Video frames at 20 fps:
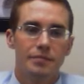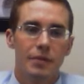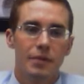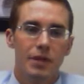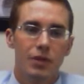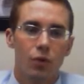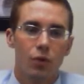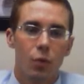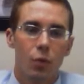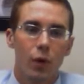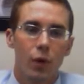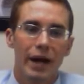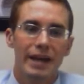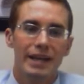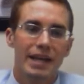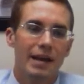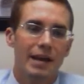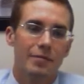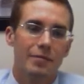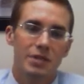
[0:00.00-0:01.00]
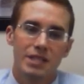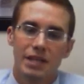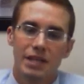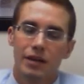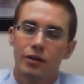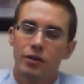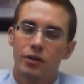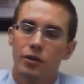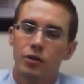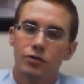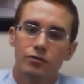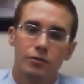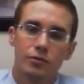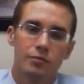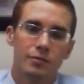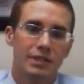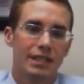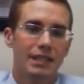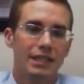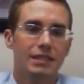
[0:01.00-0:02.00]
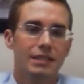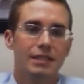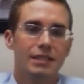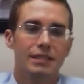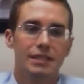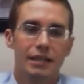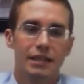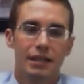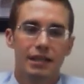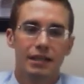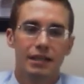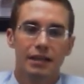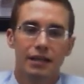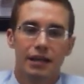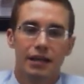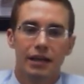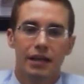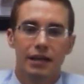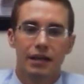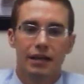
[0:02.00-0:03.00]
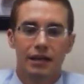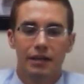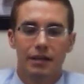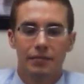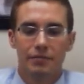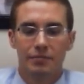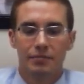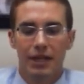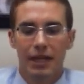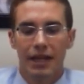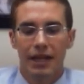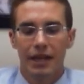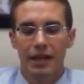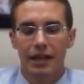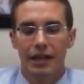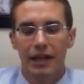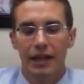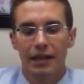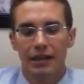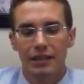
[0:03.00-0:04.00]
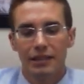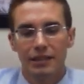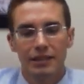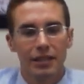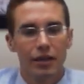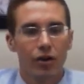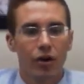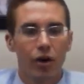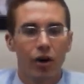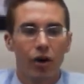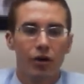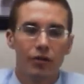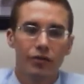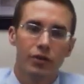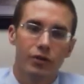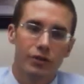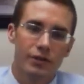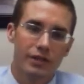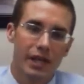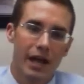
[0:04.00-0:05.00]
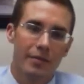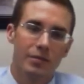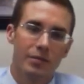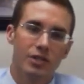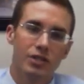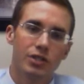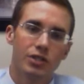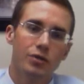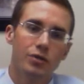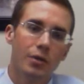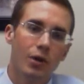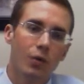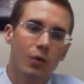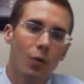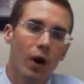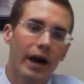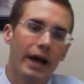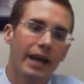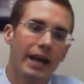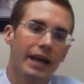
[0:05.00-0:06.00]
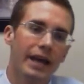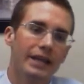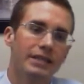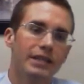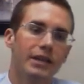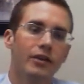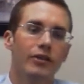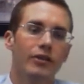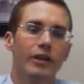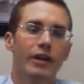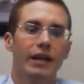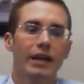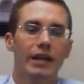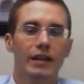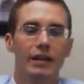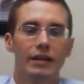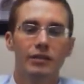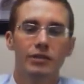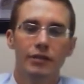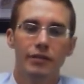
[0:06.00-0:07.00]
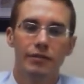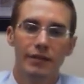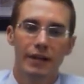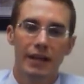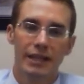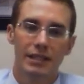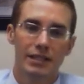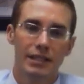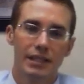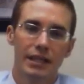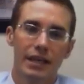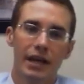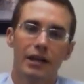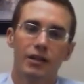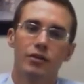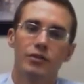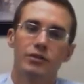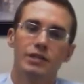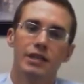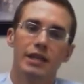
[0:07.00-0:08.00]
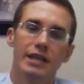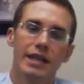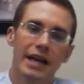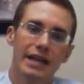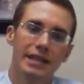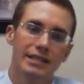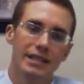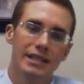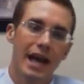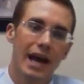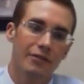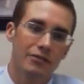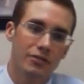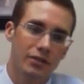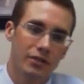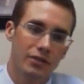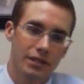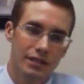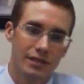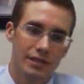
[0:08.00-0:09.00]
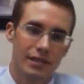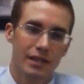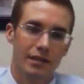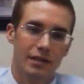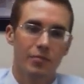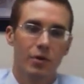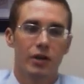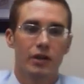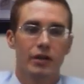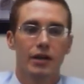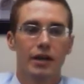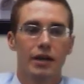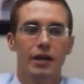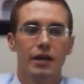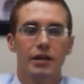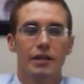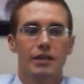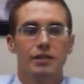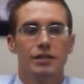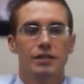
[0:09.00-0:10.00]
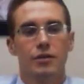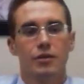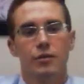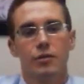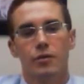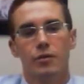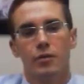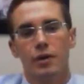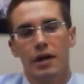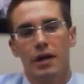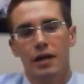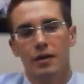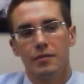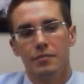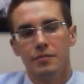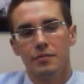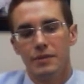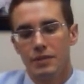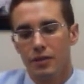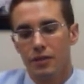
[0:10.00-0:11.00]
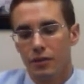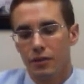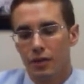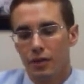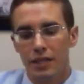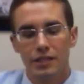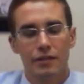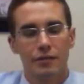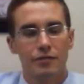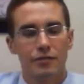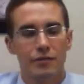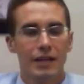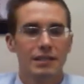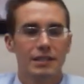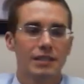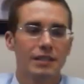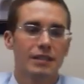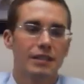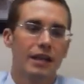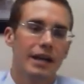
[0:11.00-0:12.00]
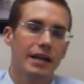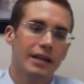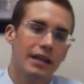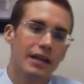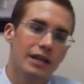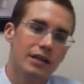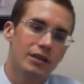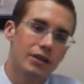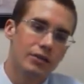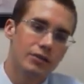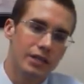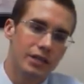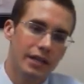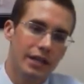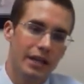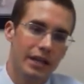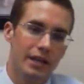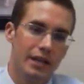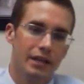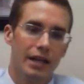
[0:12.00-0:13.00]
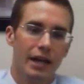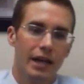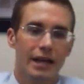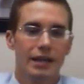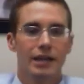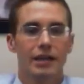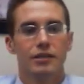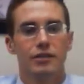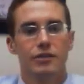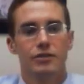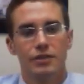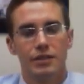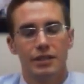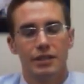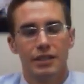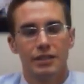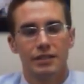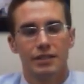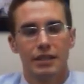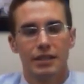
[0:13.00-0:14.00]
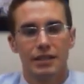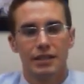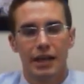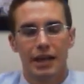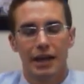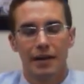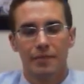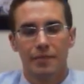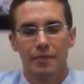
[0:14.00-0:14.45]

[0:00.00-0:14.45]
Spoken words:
the white diamond scale goes from D to Z. And they consider all of those diamonds to be white until they get into fancy yellows, and that is after the Z mark. So they'll get to fancy light yellows and light yellows and things like that.